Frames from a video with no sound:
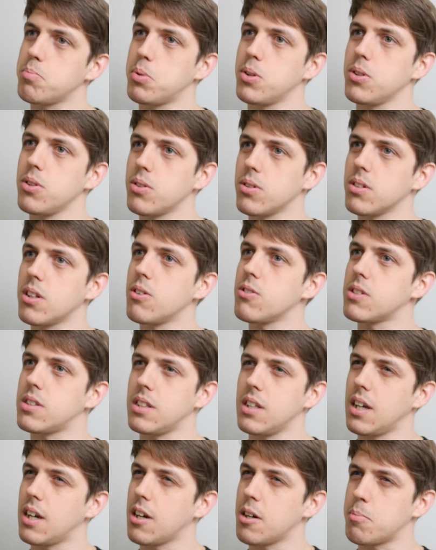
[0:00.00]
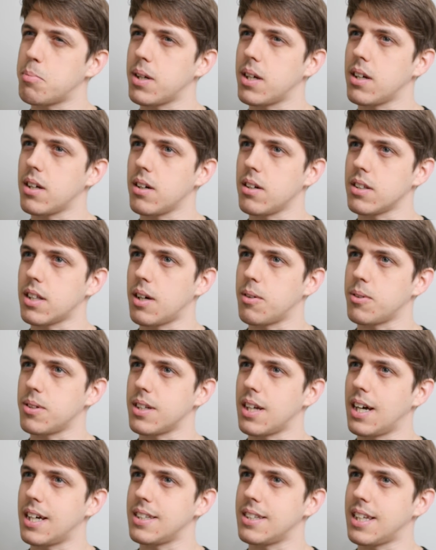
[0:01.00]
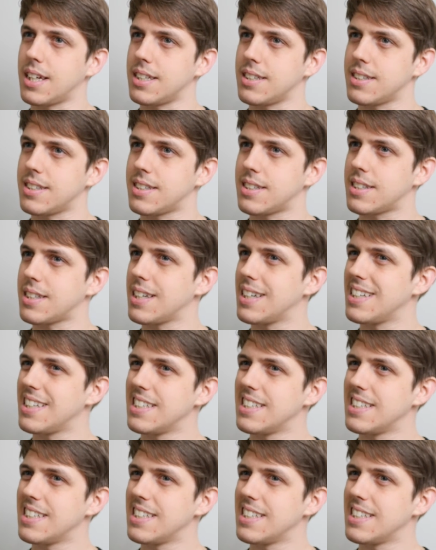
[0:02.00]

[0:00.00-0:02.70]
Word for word: put your nose in the air a bit on that one, and that's.